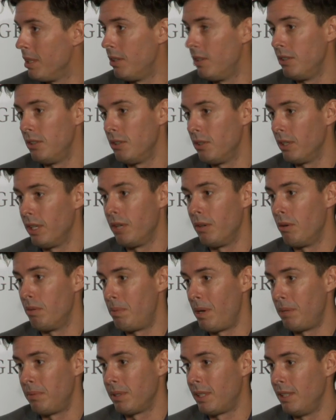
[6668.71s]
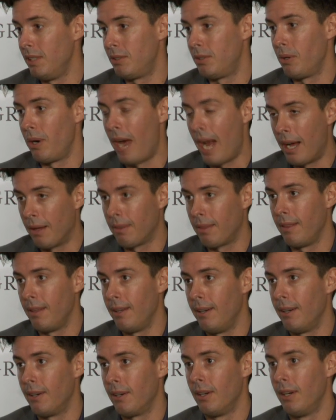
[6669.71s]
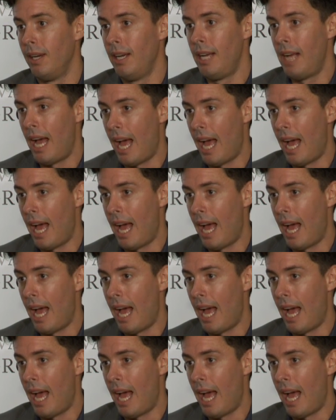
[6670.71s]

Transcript: that are doing it, Republicans who are out there